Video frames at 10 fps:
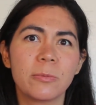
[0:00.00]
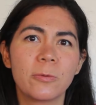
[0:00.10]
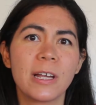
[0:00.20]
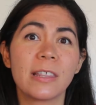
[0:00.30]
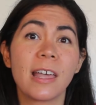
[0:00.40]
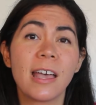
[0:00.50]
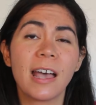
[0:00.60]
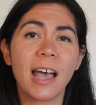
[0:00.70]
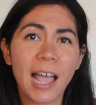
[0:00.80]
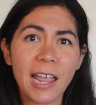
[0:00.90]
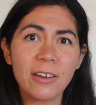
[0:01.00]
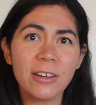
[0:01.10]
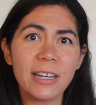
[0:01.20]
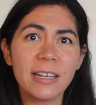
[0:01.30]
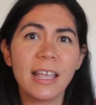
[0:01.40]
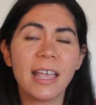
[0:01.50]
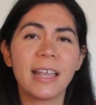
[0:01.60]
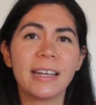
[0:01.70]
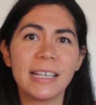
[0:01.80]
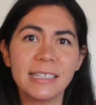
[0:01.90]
with hiring an